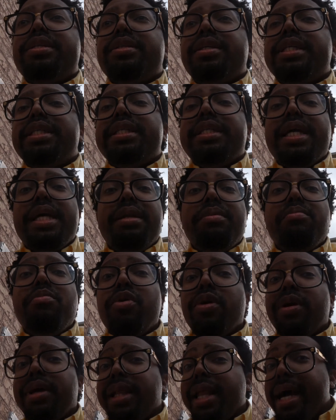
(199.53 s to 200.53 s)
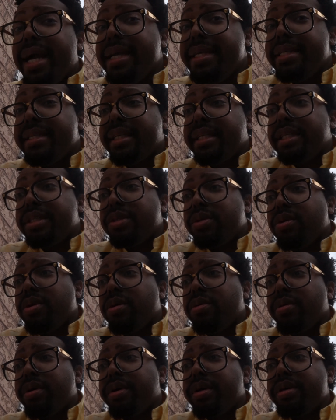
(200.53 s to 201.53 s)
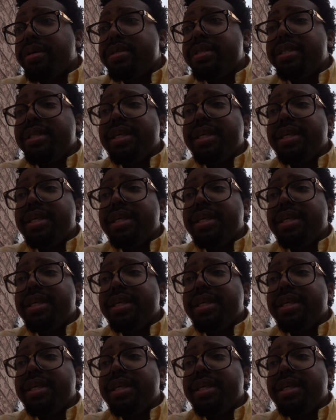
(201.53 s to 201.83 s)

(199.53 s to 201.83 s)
He's getting more clients than his coworkers.